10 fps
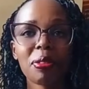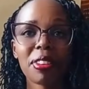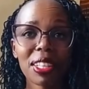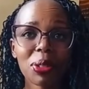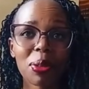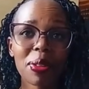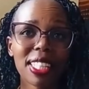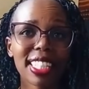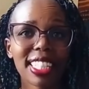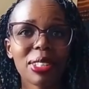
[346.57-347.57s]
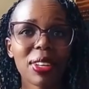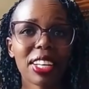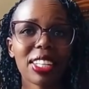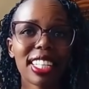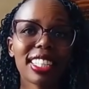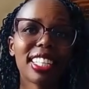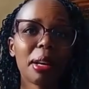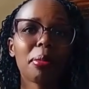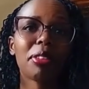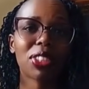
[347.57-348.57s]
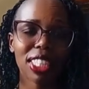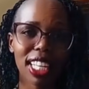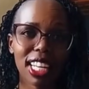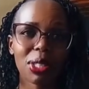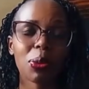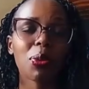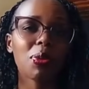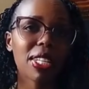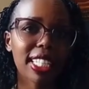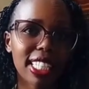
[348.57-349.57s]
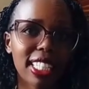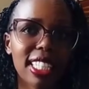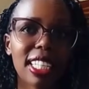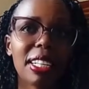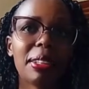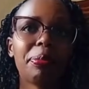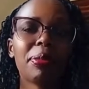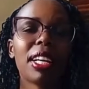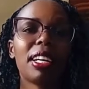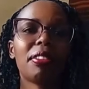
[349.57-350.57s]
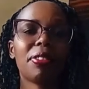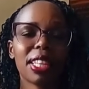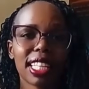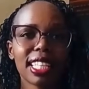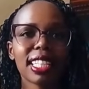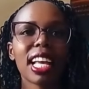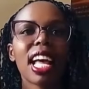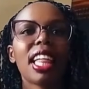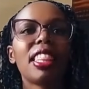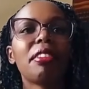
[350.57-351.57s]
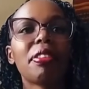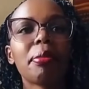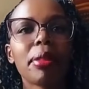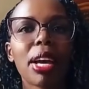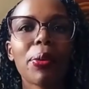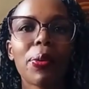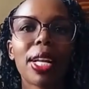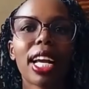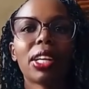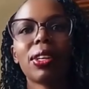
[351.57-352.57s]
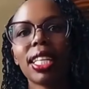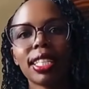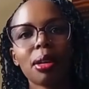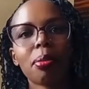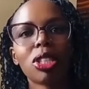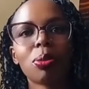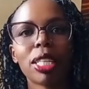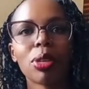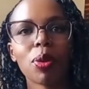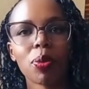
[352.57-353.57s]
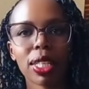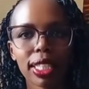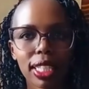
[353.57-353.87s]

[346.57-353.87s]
first we will need to calculate the number of shares we will need for these. Then from there we will calculate how much money we will